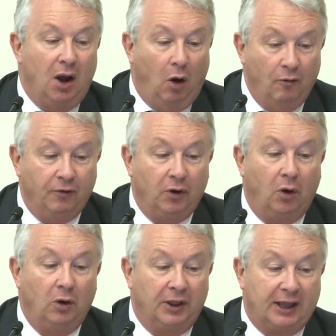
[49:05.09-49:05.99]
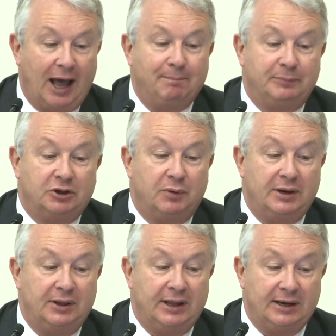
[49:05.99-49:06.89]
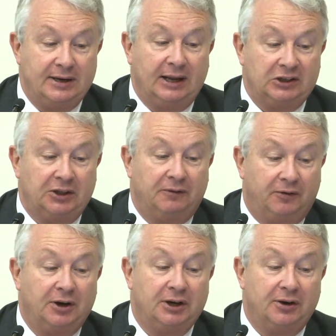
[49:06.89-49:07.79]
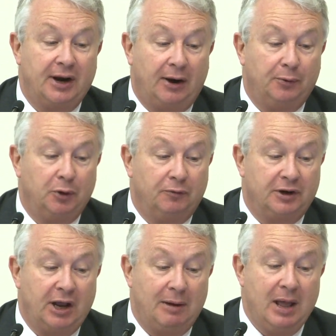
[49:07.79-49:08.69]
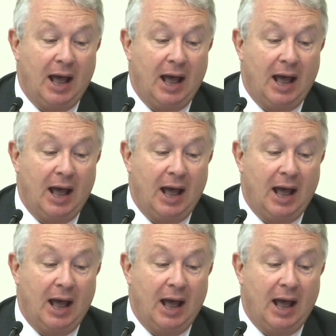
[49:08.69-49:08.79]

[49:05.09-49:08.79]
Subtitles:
Overall, the gap between the index and the frontier narrowed over time,